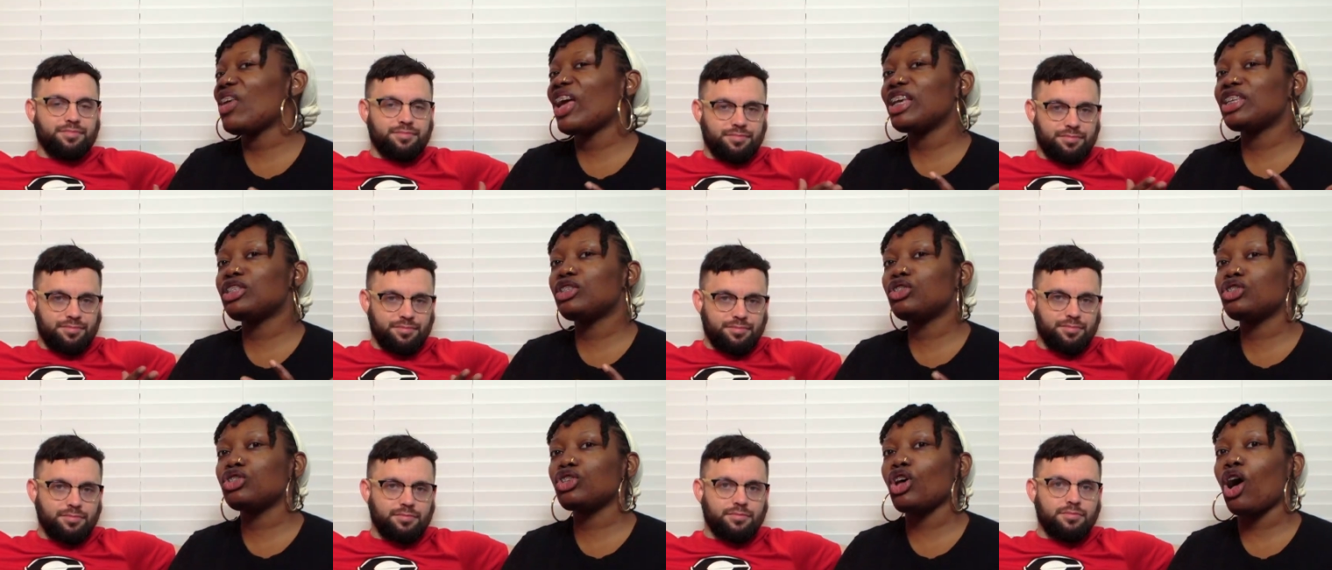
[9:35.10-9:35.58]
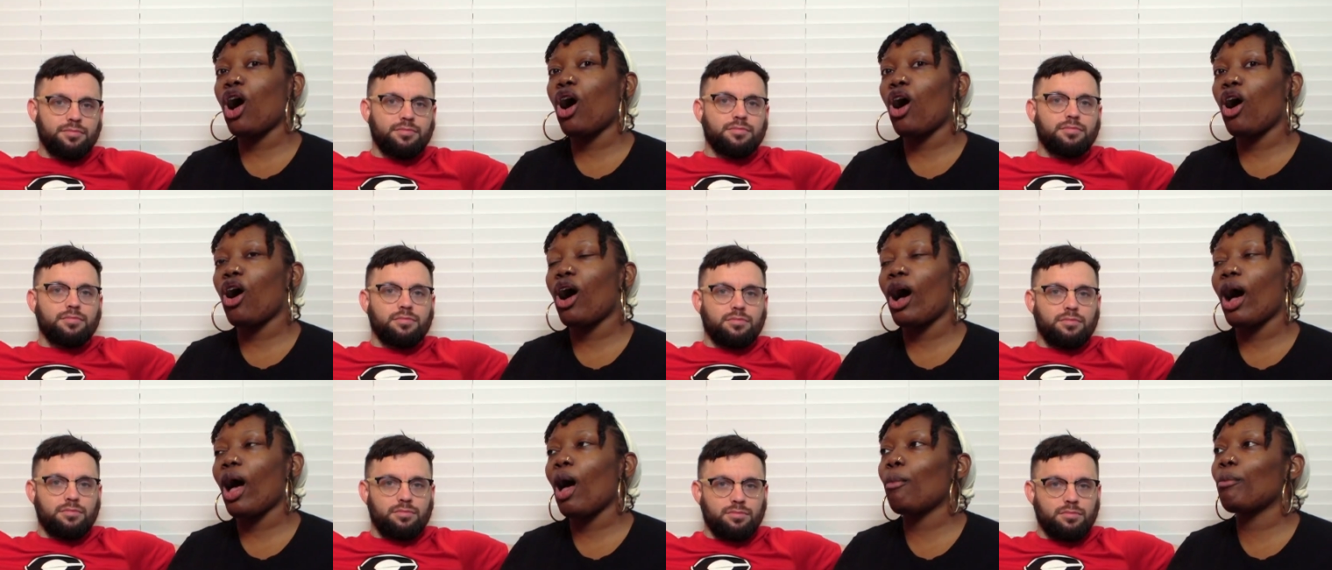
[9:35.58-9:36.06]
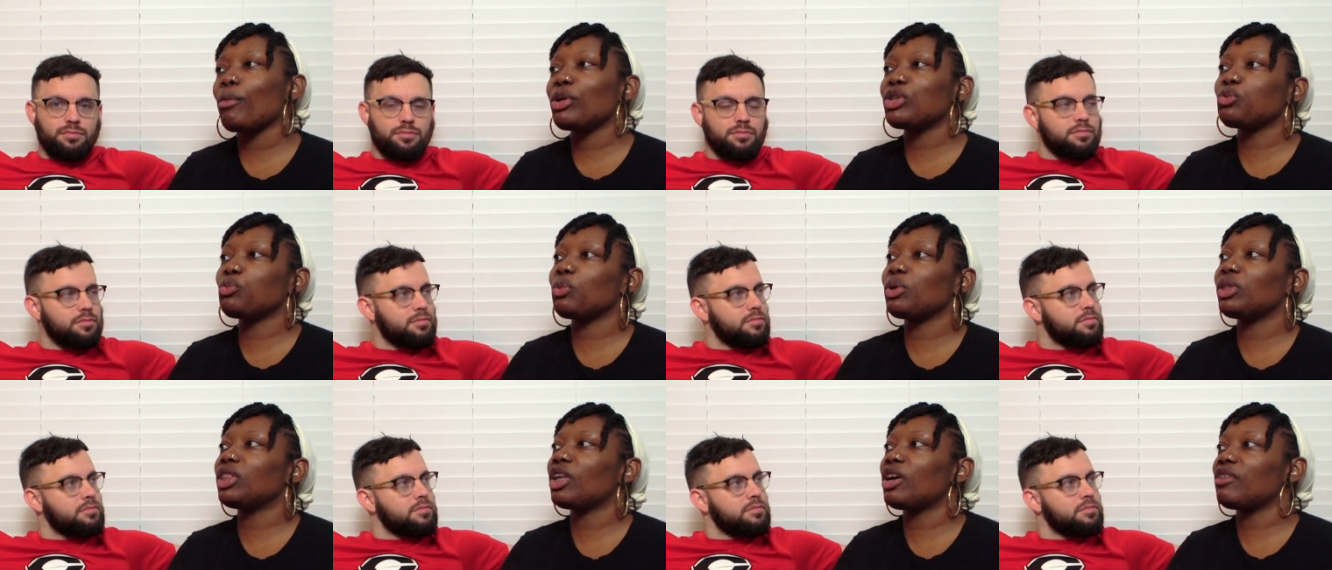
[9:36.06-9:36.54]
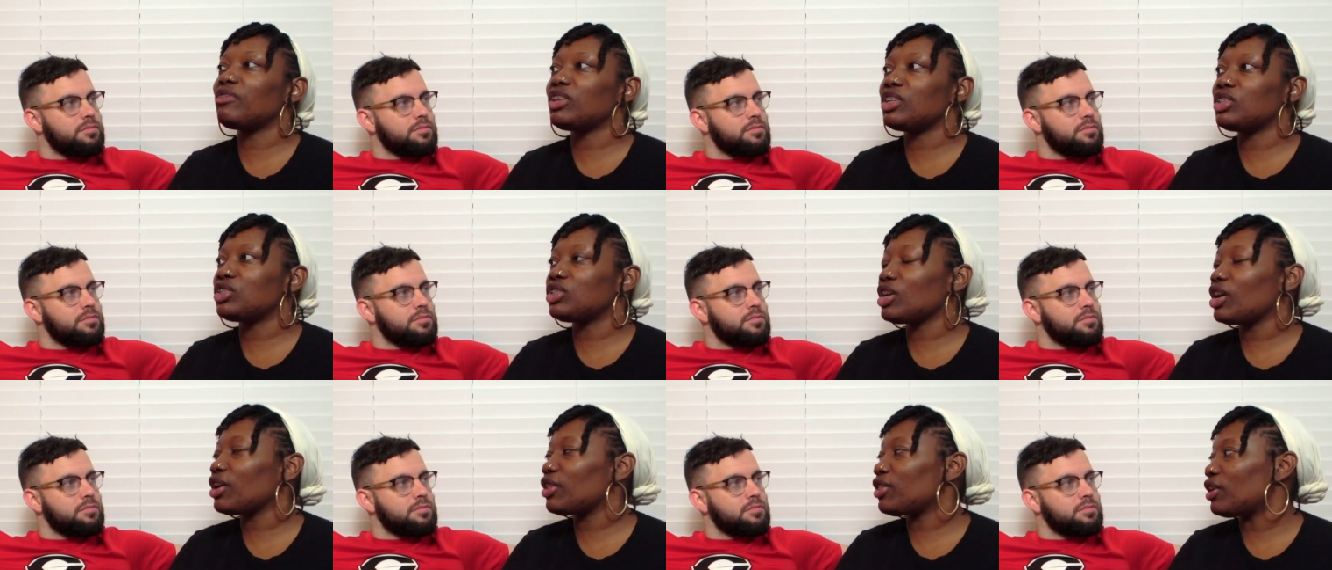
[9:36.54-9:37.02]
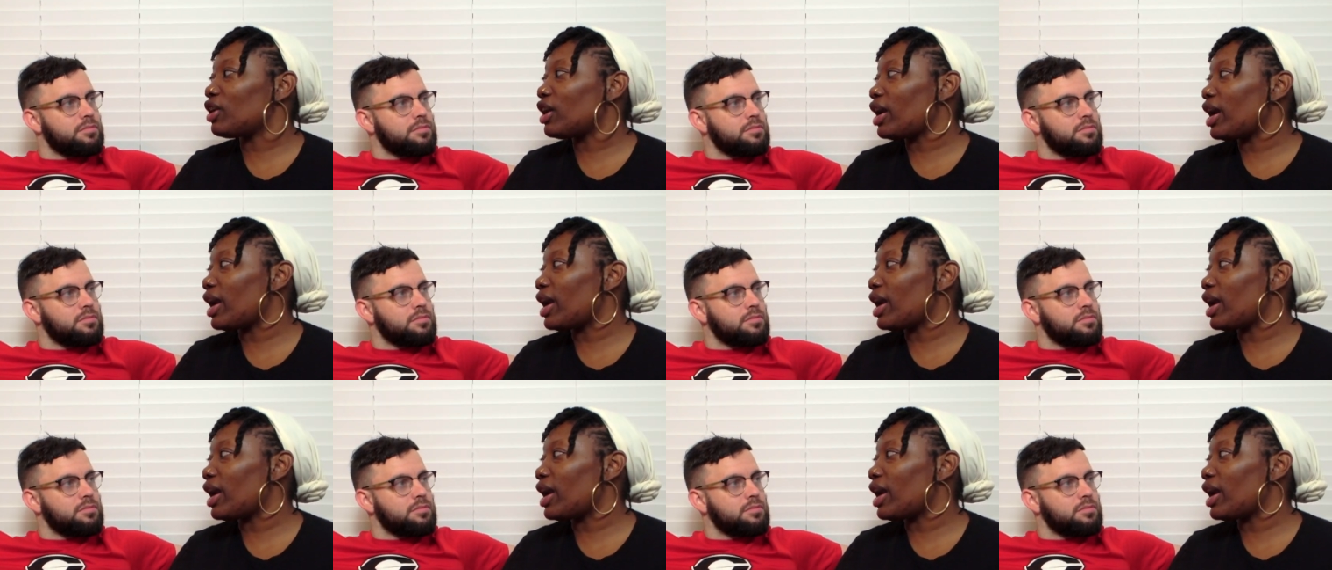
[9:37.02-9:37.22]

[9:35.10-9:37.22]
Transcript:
Speaker 1: they saw how much we loved each other,